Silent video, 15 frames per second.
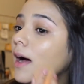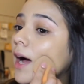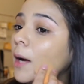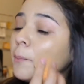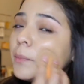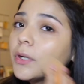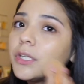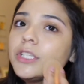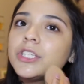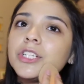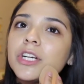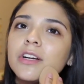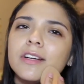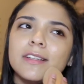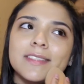I'm pretty
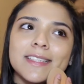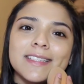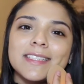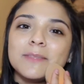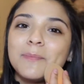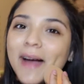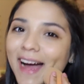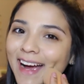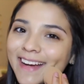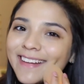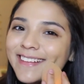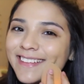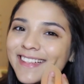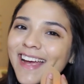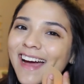sure it's
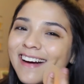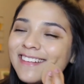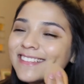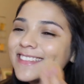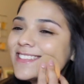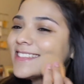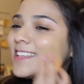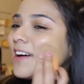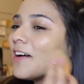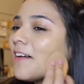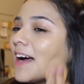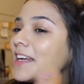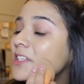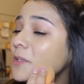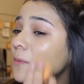expired now, so
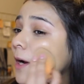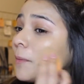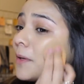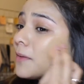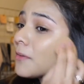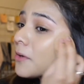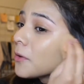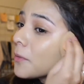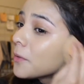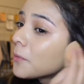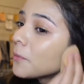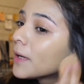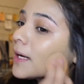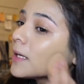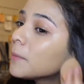I should probably throw it
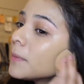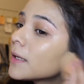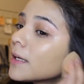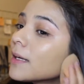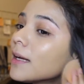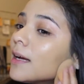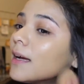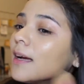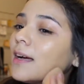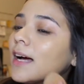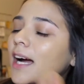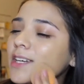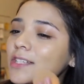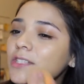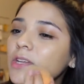away, but
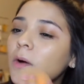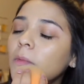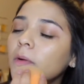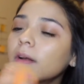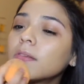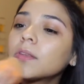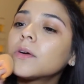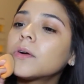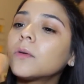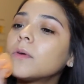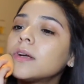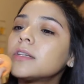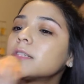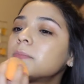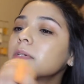I just don't want to throw it
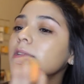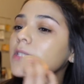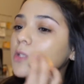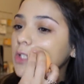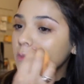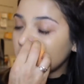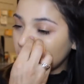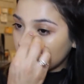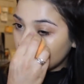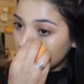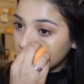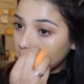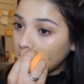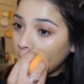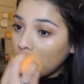away just because it was my
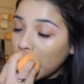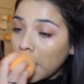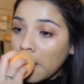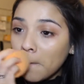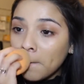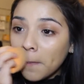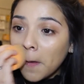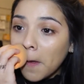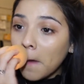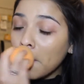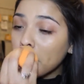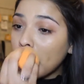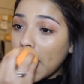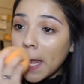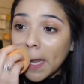first makeup
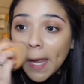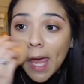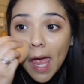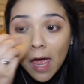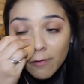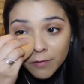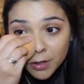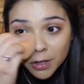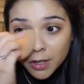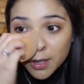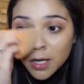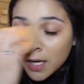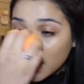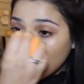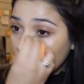palette
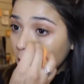ever.